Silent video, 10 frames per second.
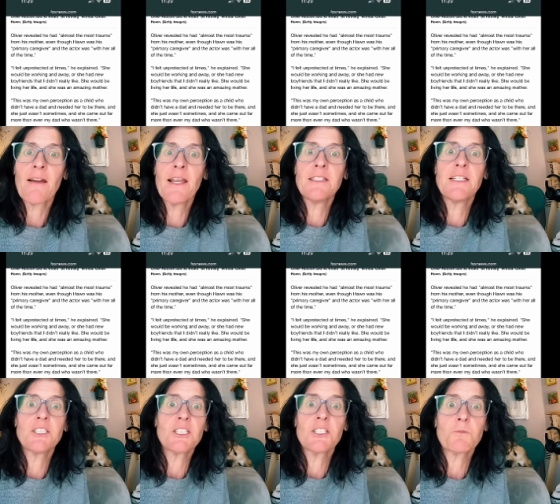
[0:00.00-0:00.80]
And, and
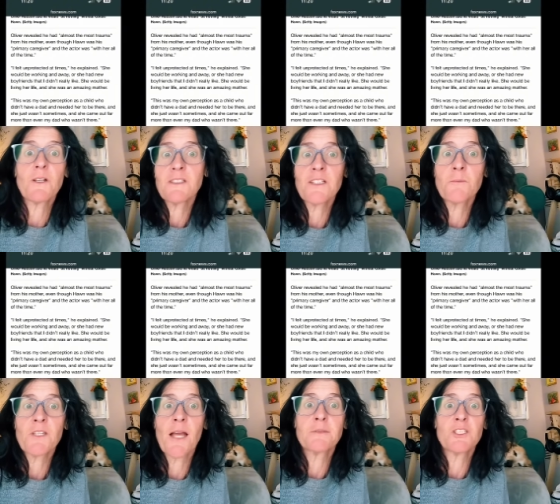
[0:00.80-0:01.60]
she just wasn't
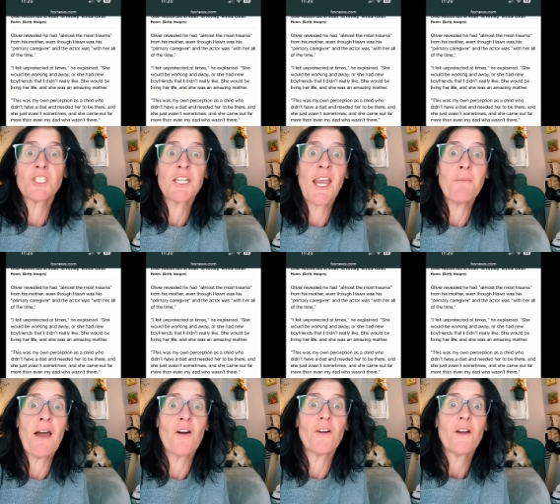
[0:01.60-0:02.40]
sometimes. And she came
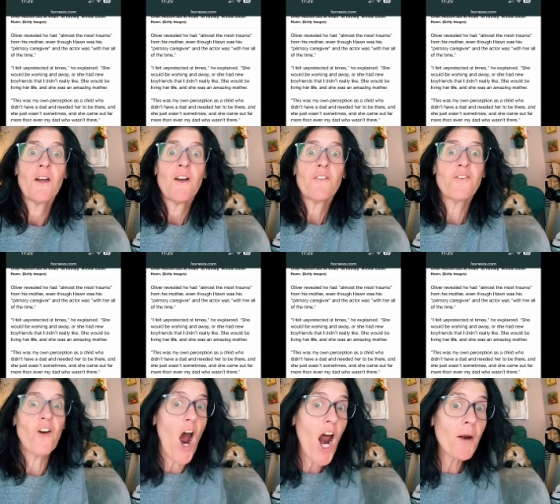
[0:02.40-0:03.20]
out
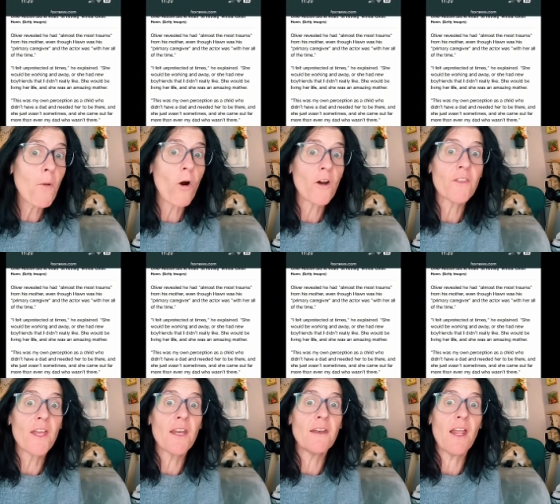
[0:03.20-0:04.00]
far more
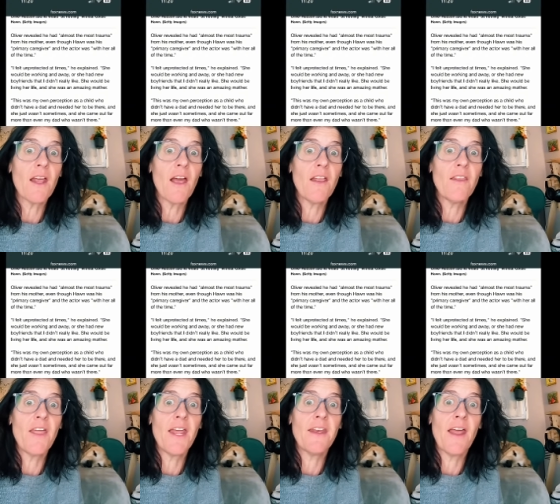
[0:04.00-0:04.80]
than,
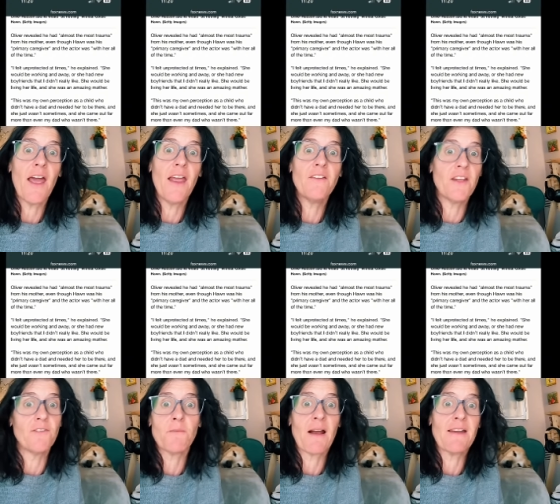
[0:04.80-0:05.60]
than
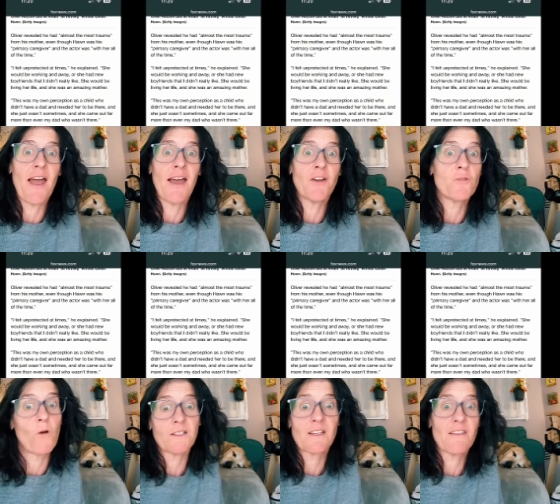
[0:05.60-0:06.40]
even my dad who
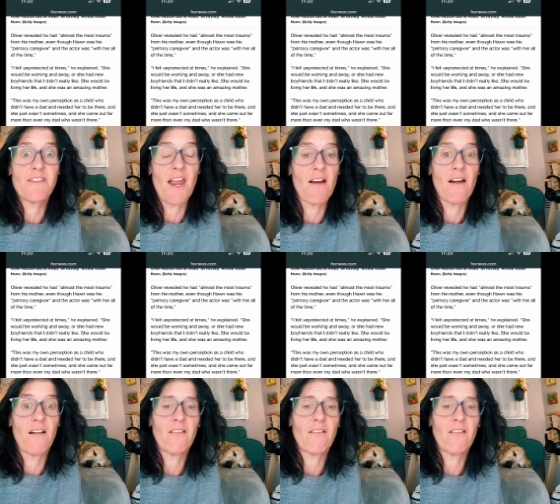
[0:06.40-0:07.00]
wasn't there.